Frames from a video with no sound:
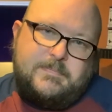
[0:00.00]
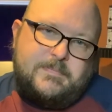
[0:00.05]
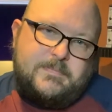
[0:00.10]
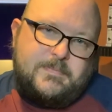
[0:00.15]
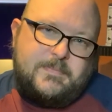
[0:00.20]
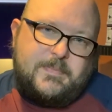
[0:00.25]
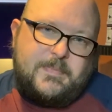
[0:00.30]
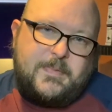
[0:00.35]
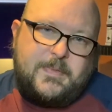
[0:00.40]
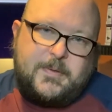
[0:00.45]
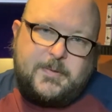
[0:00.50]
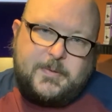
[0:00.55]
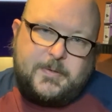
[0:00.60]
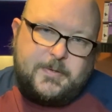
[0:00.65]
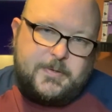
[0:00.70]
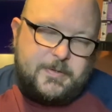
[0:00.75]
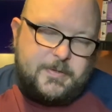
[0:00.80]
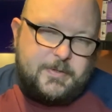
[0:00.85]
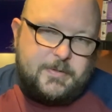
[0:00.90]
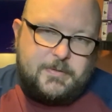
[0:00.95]

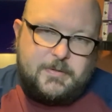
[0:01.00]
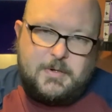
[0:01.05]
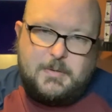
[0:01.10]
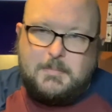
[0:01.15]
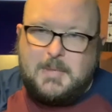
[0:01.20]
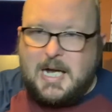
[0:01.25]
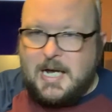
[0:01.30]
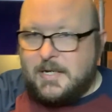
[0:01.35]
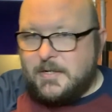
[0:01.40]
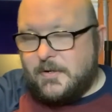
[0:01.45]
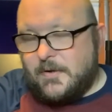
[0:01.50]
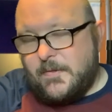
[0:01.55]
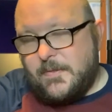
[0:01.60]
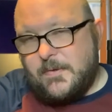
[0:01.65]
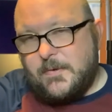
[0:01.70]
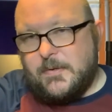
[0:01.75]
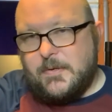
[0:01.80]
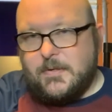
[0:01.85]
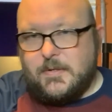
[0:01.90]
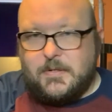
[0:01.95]
third or a minor
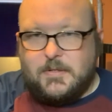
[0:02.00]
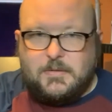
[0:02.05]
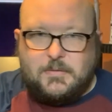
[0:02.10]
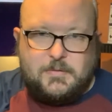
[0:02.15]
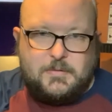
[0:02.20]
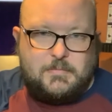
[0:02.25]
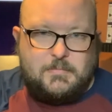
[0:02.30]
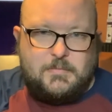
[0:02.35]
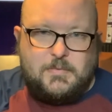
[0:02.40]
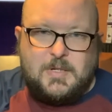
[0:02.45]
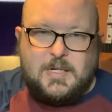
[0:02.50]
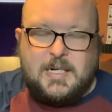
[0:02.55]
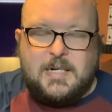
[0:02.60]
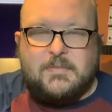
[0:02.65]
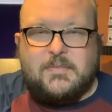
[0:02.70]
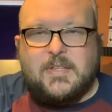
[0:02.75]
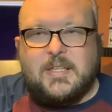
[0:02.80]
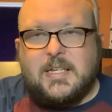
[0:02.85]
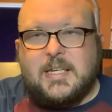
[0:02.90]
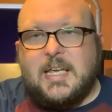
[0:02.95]
third or
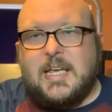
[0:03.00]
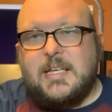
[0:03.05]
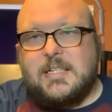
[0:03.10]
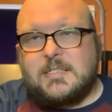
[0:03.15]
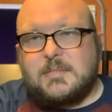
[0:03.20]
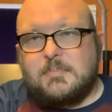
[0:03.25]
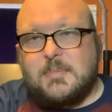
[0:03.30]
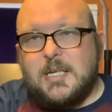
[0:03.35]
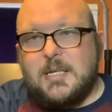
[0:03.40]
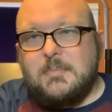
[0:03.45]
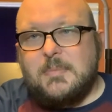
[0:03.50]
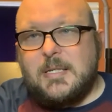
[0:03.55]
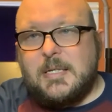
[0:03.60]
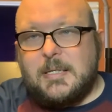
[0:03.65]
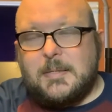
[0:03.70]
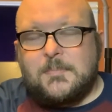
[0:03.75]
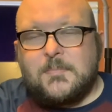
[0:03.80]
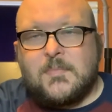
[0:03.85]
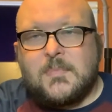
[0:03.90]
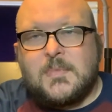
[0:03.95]
whatever the case may
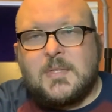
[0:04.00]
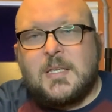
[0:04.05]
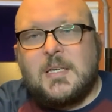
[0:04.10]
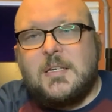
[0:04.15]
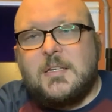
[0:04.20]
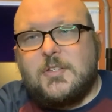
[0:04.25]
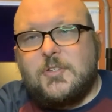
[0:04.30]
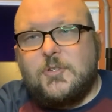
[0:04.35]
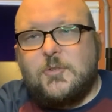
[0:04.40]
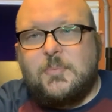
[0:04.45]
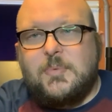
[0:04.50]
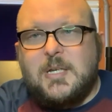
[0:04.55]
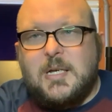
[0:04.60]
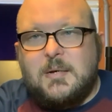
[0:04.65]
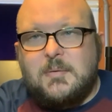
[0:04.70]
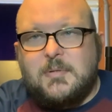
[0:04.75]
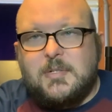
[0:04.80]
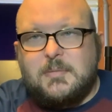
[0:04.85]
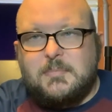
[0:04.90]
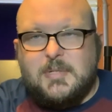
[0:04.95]
be, you'll be
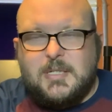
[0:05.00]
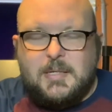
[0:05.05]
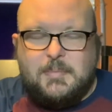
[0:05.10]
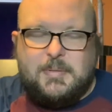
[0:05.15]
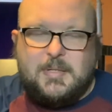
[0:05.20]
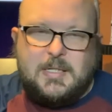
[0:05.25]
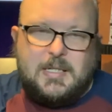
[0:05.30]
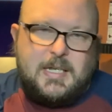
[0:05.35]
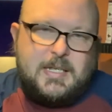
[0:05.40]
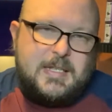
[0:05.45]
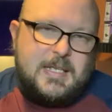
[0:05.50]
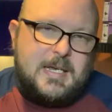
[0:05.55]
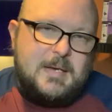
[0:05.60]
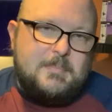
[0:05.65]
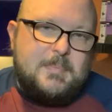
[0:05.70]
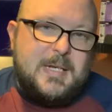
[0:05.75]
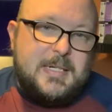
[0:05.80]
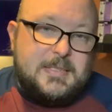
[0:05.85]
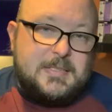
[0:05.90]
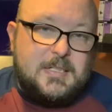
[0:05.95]
able to manipulate that
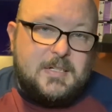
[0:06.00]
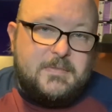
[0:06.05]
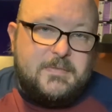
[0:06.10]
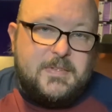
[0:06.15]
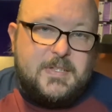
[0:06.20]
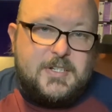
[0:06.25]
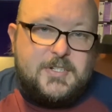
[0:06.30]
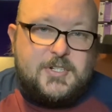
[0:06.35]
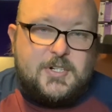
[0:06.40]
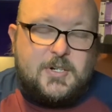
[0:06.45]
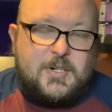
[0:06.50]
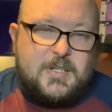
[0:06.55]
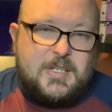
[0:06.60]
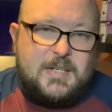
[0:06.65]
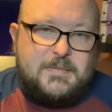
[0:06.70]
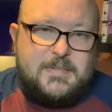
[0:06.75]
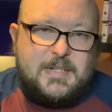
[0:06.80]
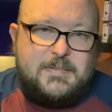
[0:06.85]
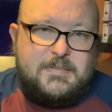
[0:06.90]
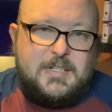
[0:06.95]
based off of the chart that
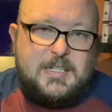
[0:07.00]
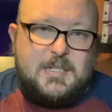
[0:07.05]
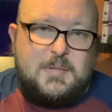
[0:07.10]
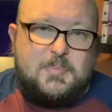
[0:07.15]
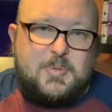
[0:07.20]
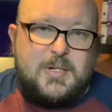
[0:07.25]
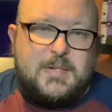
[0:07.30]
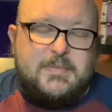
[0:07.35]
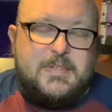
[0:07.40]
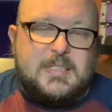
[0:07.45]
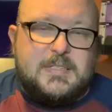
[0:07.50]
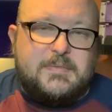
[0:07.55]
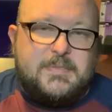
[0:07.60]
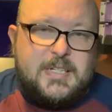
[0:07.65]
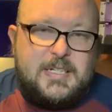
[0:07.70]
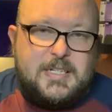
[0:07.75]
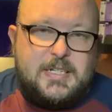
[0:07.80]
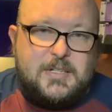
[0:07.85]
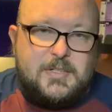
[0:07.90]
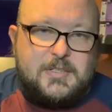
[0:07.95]
I've given in the previous
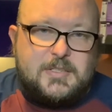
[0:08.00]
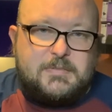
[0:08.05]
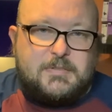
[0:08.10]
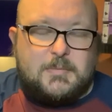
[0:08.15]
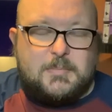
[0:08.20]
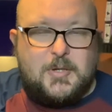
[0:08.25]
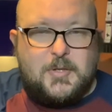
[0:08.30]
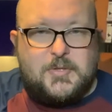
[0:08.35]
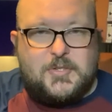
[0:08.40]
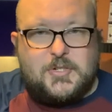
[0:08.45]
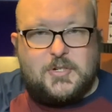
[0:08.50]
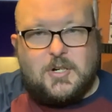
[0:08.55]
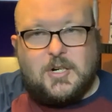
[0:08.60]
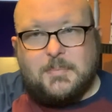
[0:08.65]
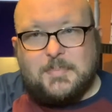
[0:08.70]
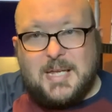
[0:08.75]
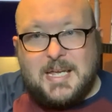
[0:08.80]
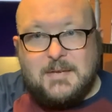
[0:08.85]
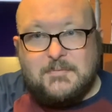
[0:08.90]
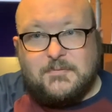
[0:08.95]
videos for both
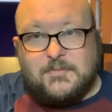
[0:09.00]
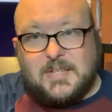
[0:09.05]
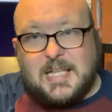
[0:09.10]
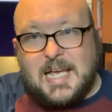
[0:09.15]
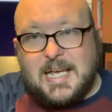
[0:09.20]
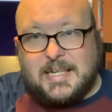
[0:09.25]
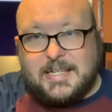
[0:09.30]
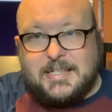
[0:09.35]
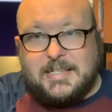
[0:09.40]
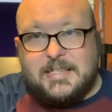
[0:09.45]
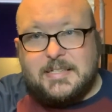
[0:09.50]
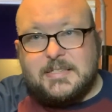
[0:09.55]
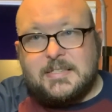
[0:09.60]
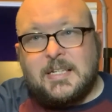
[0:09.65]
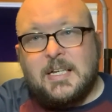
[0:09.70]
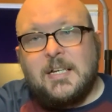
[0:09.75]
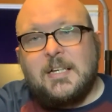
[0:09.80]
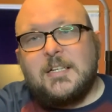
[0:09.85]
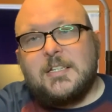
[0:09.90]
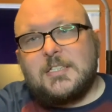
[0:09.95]
sharp and flat keys.
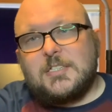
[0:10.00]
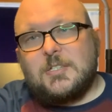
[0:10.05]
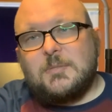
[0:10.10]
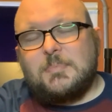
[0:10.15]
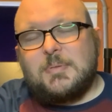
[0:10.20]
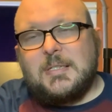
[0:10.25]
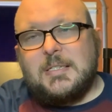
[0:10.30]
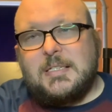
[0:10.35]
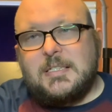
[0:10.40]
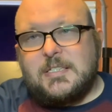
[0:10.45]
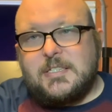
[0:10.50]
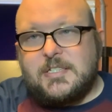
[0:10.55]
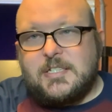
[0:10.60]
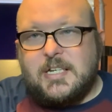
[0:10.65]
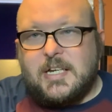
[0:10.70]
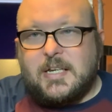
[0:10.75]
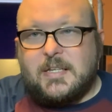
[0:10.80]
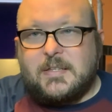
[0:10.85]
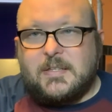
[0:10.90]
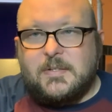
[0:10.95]
So please
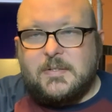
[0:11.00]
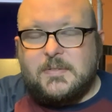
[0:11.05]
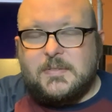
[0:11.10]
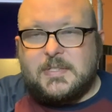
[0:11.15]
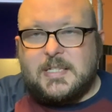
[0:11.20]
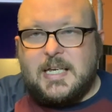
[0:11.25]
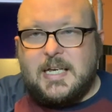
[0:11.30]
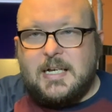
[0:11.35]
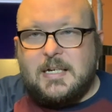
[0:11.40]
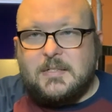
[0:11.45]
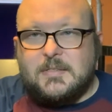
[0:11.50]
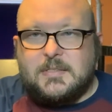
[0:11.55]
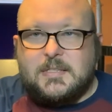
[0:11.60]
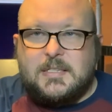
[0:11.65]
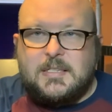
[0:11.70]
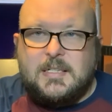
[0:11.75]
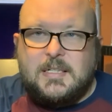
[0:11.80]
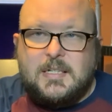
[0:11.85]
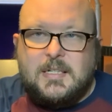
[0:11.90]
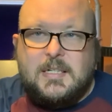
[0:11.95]
check those out.
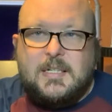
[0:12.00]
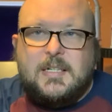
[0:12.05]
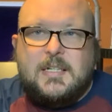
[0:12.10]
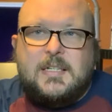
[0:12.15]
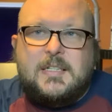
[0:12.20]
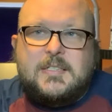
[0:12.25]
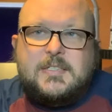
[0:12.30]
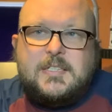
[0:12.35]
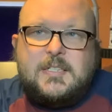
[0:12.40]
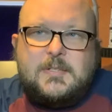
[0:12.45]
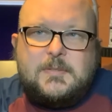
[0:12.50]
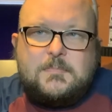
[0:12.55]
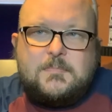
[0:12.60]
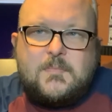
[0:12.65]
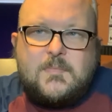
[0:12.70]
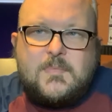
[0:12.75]
So